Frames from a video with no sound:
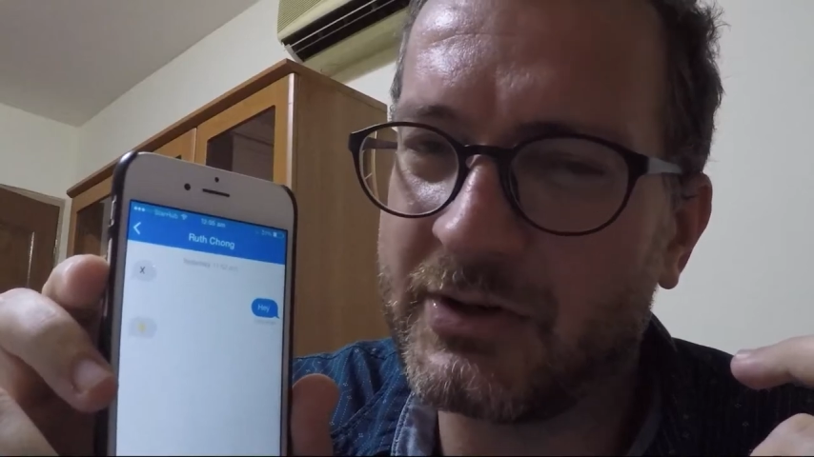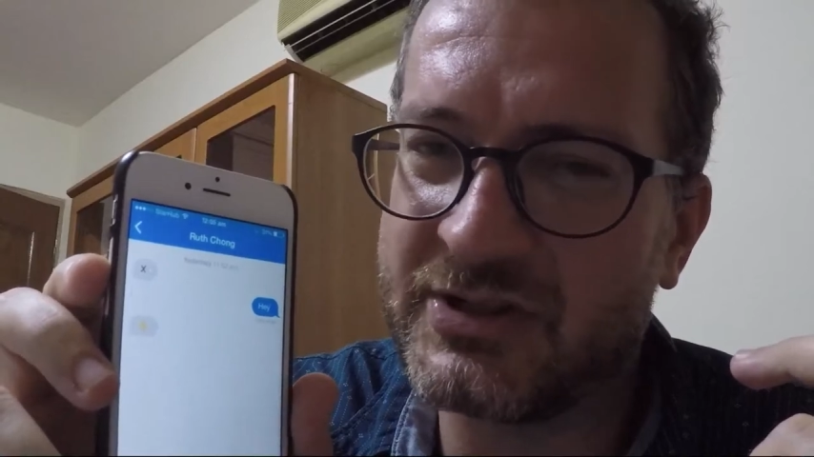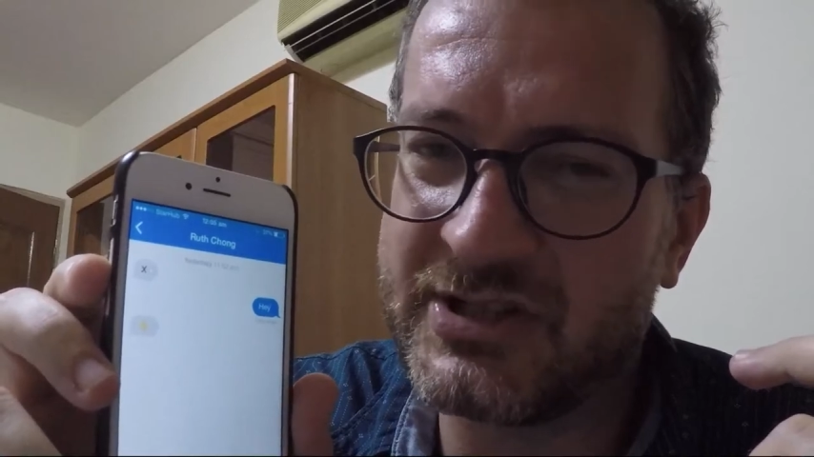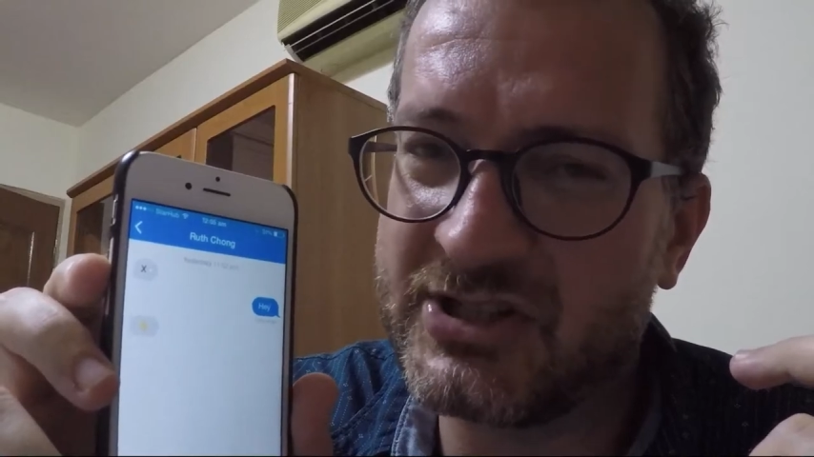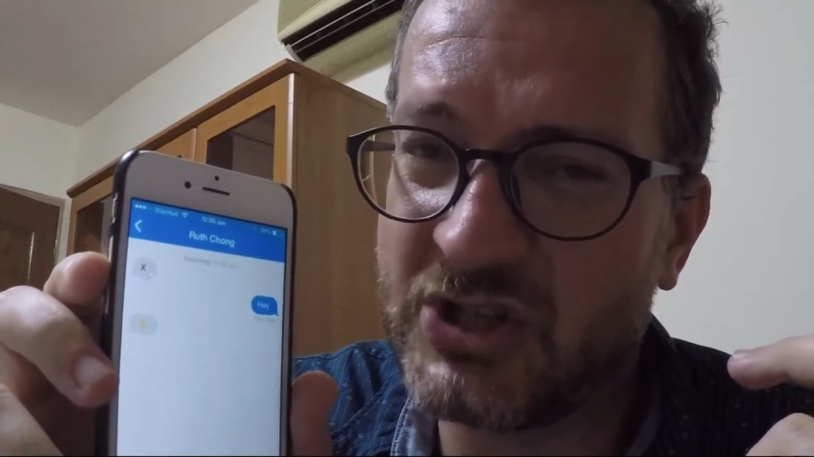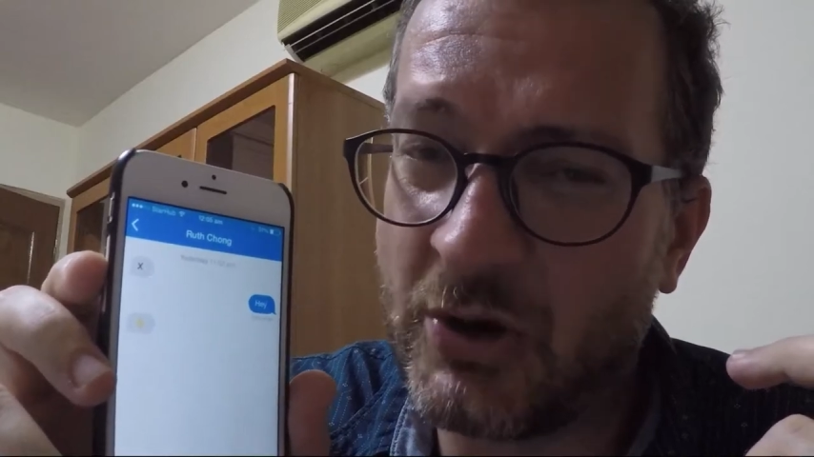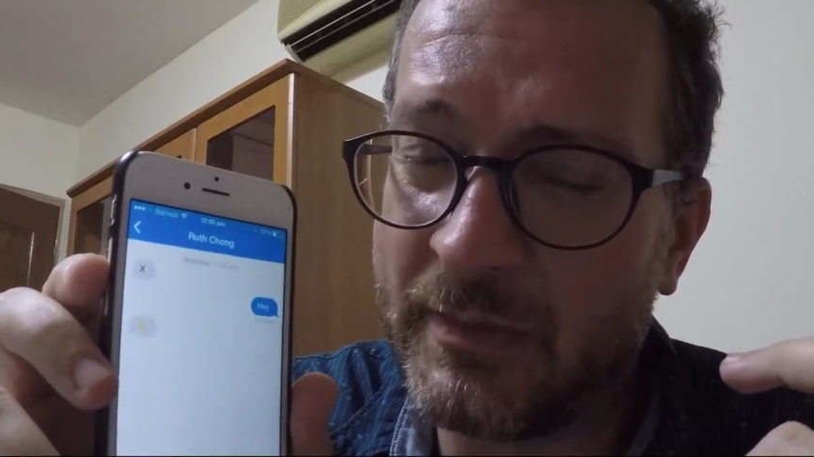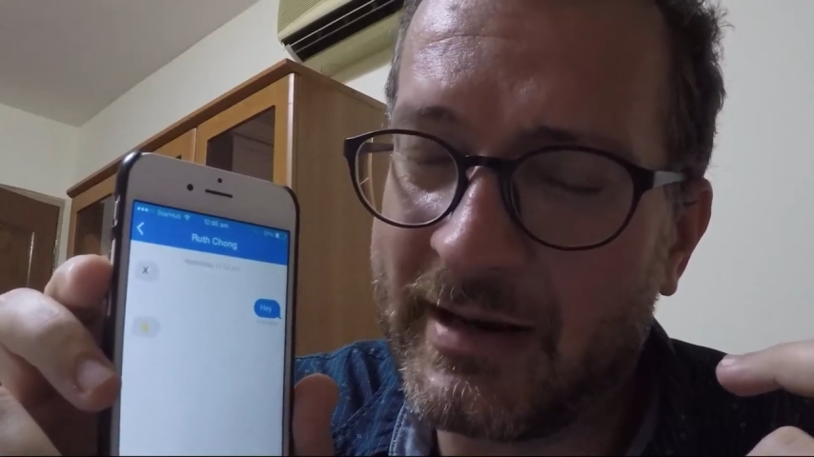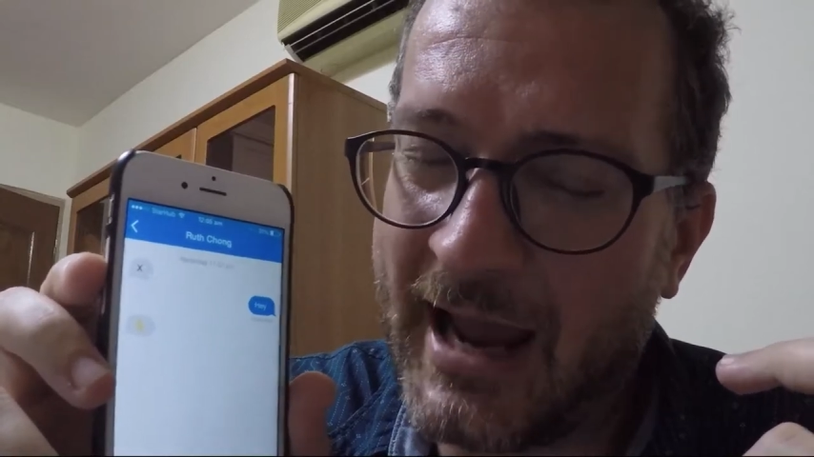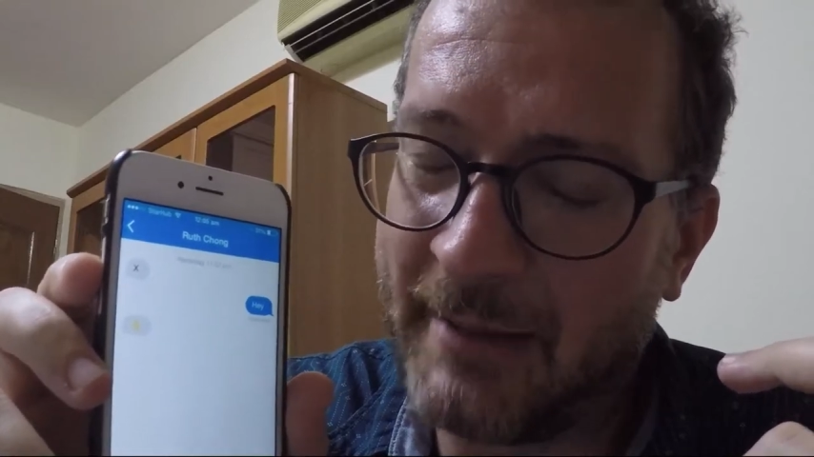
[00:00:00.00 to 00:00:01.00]
there's so many
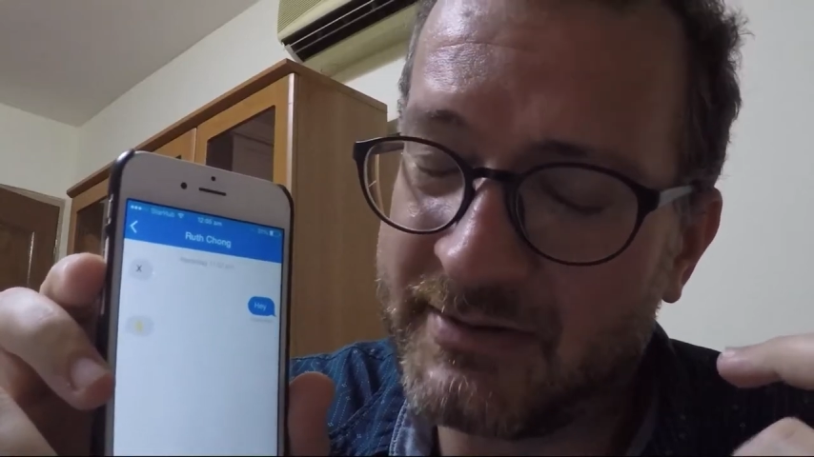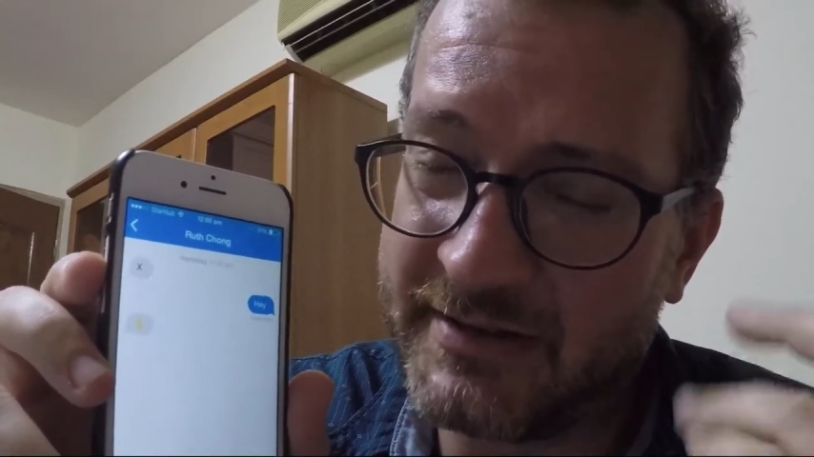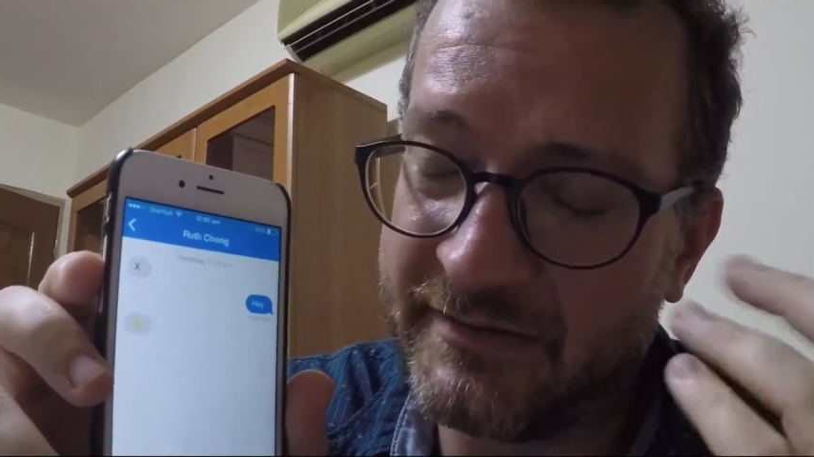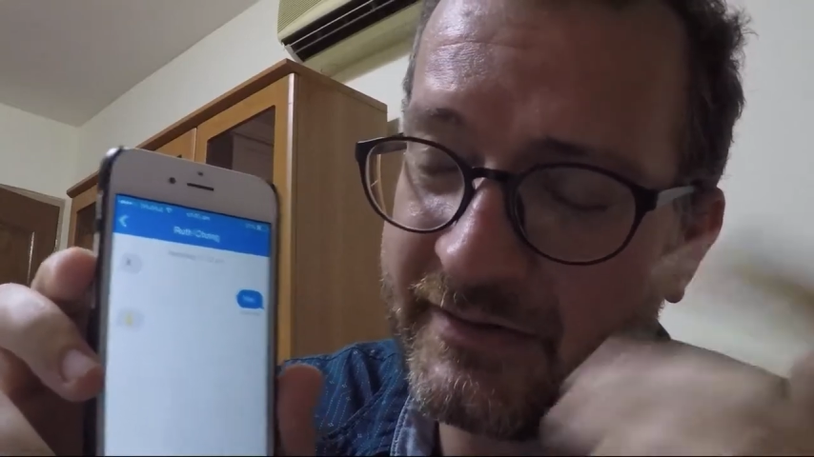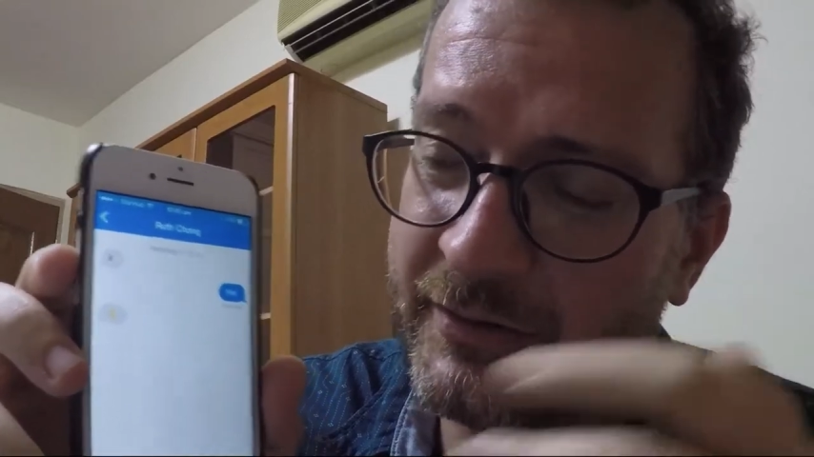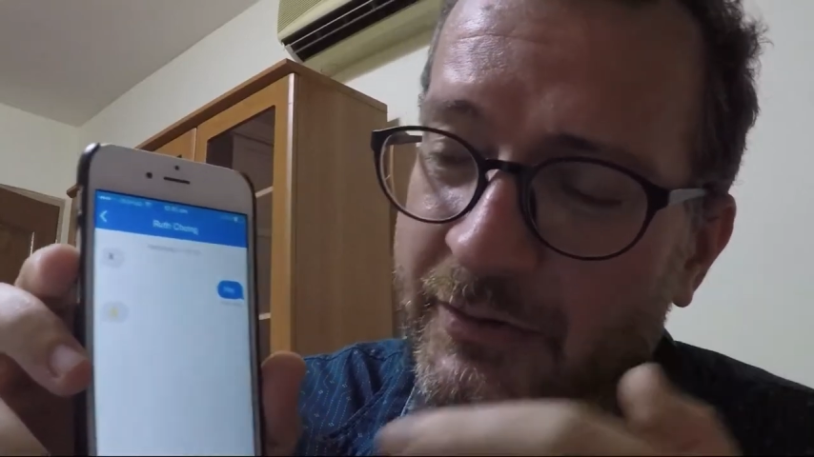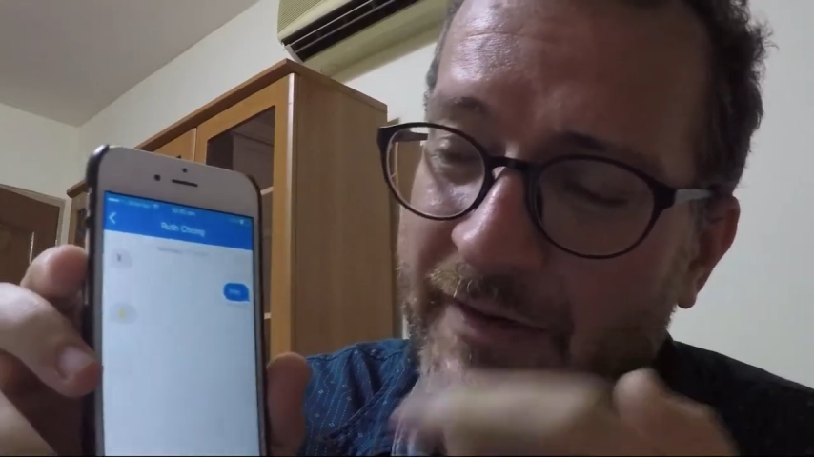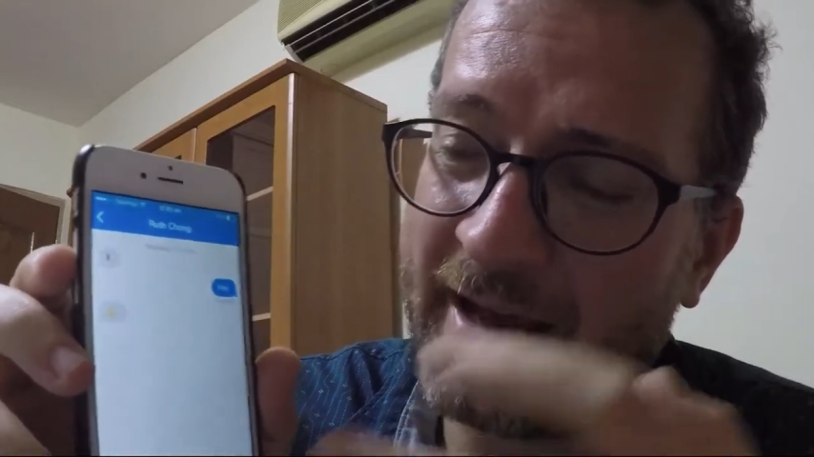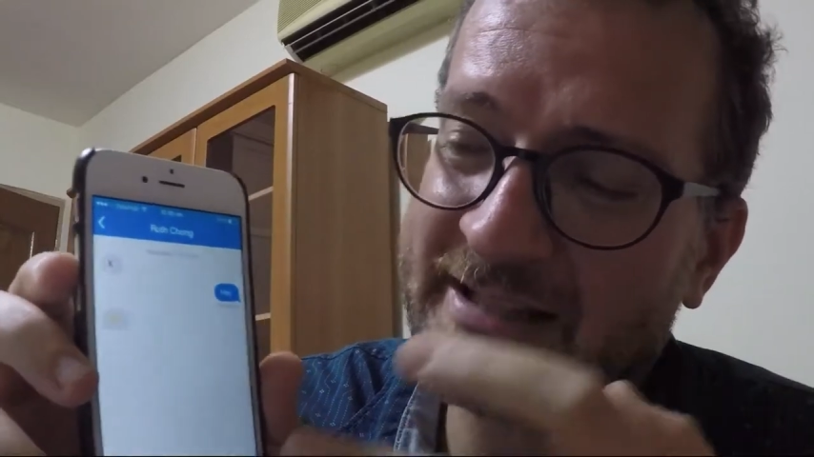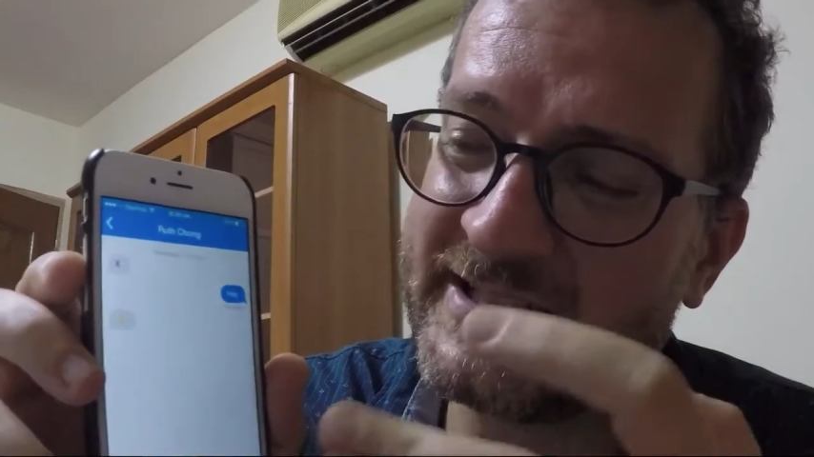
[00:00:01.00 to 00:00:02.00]
apps who have
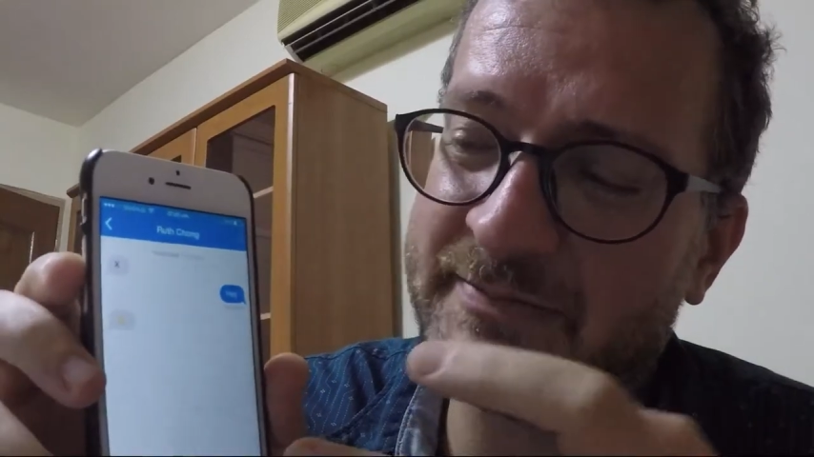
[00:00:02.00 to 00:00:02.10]
accessed my